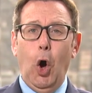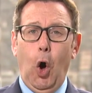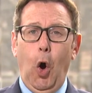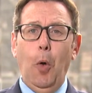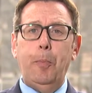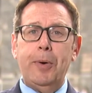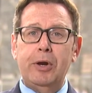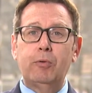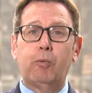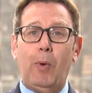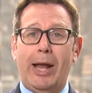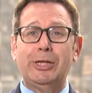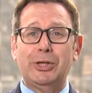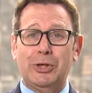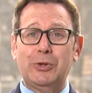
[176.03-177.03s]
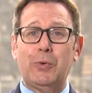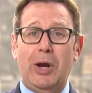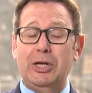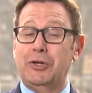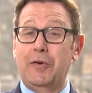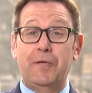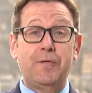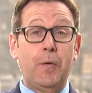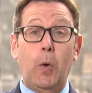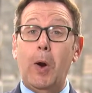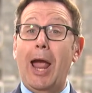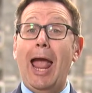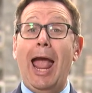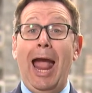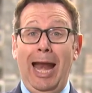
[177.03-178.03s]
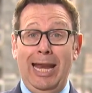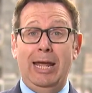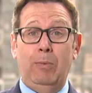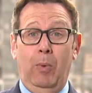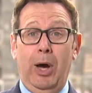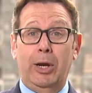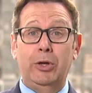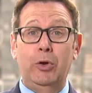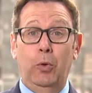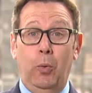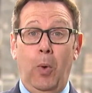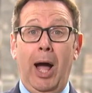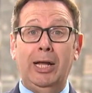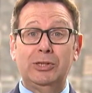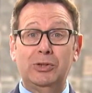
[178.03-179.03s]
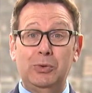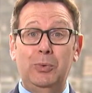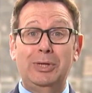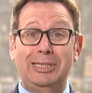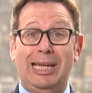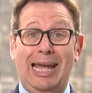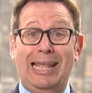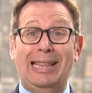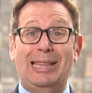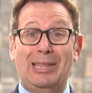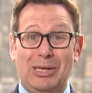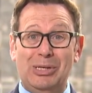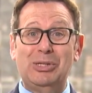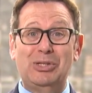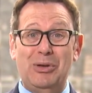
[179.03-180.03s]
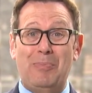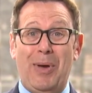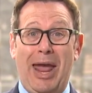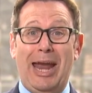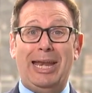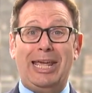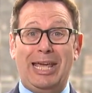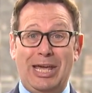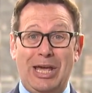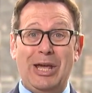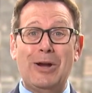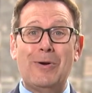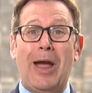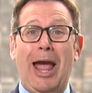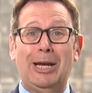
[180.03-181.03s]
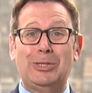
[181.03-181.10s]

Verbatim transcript: opened registration for anyone who wants to attend this debate here at